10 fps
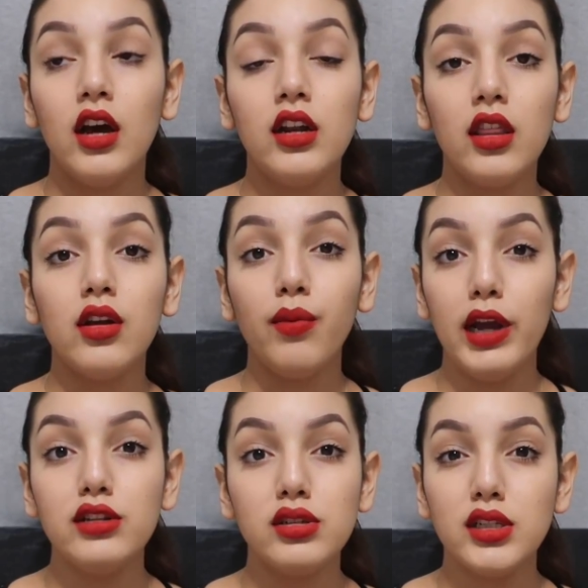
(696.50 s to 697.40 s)
another
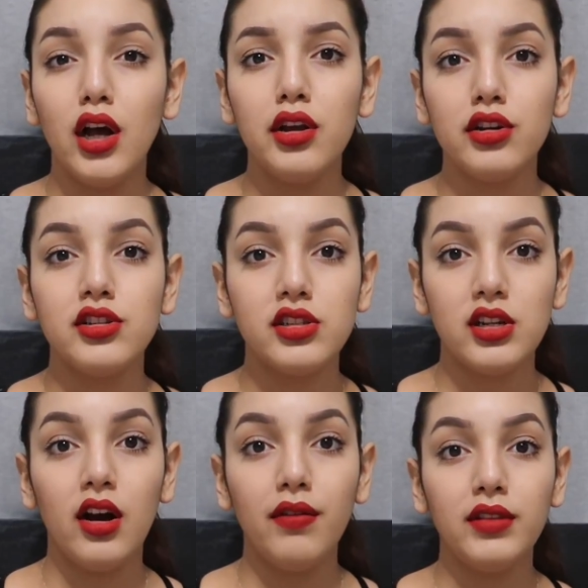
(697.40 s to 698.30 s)
way to sell your
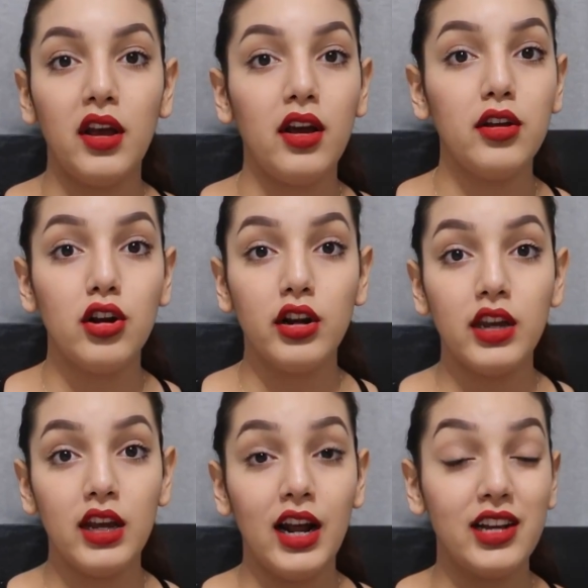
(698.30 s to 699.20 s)
stuff that your
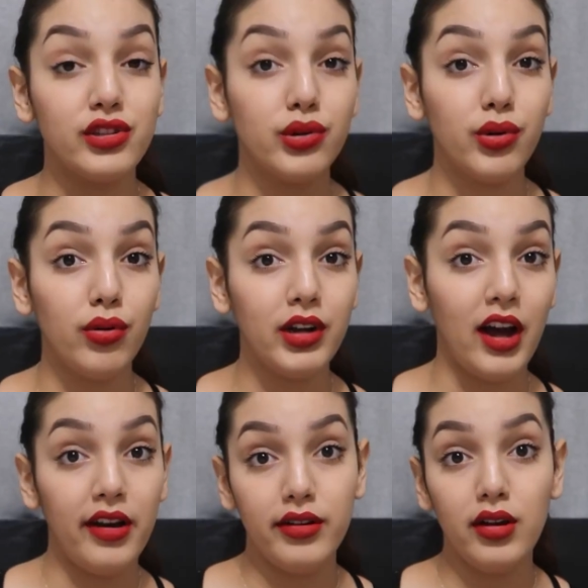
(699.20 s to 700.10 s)
kid has grown
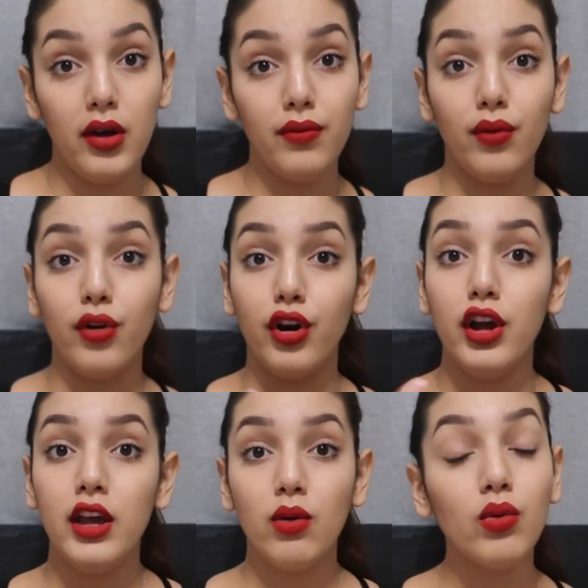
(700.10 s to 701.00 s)
out of or
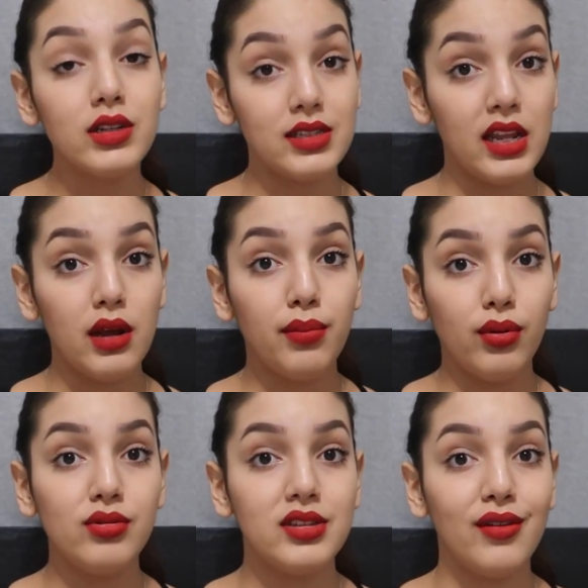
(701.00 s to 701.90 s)
was an
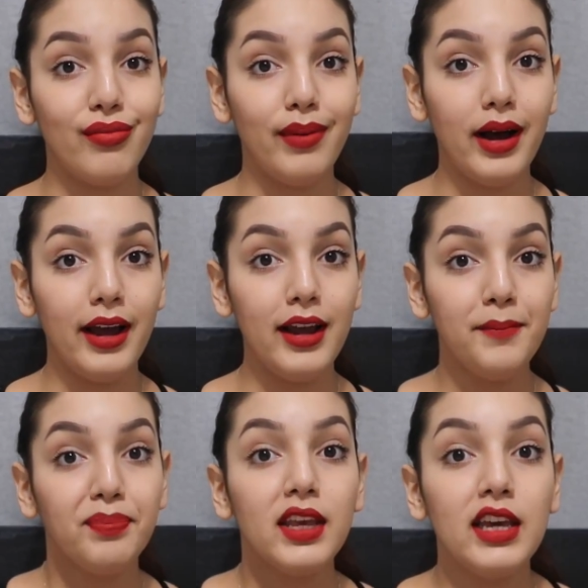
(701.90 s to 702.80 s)
impulsive buy
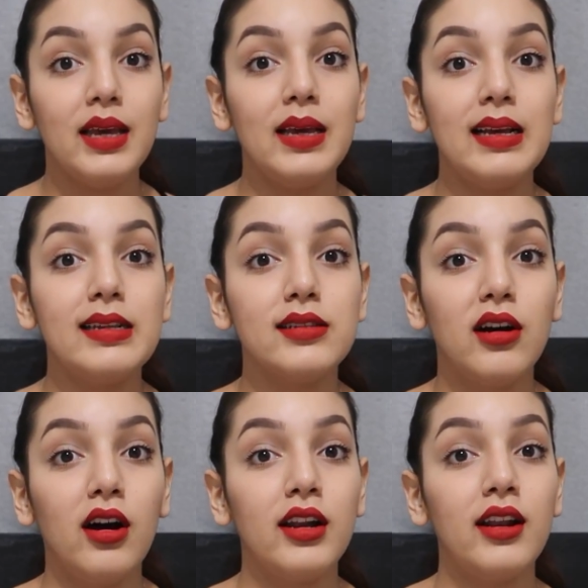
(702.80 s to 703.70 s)
is
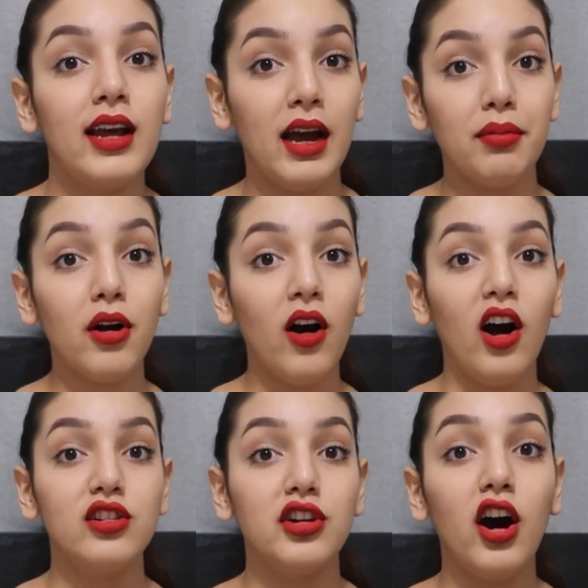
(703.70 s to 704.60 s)
on an app
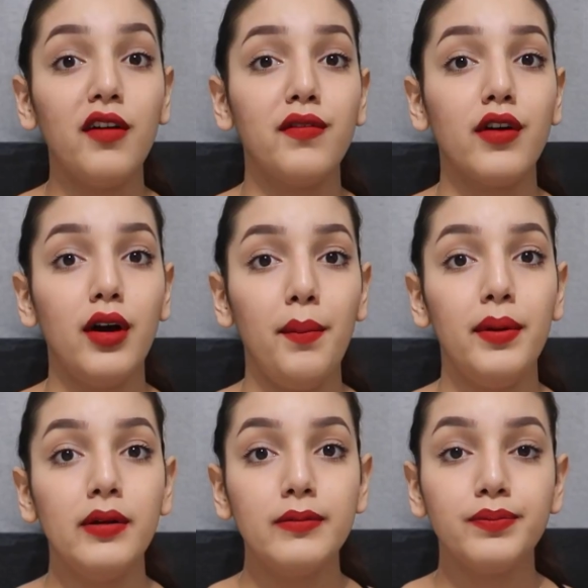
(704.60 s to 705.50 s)
called OfferUp
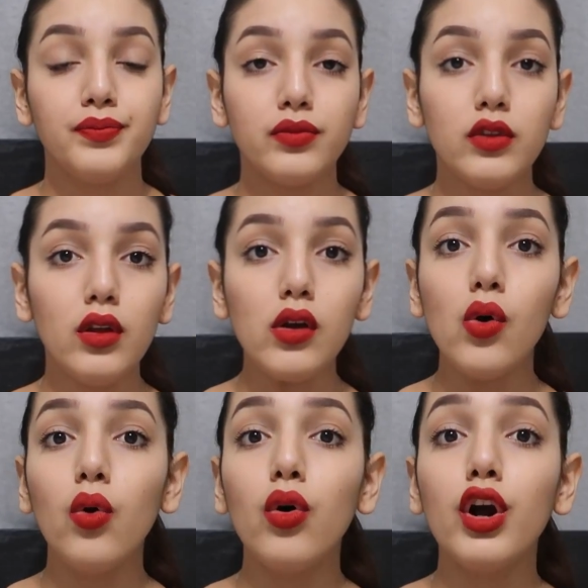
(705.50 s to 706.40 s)

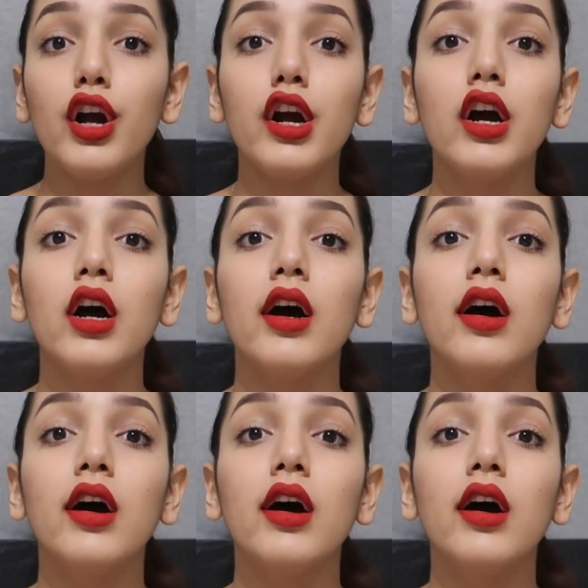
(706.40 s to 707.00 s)
or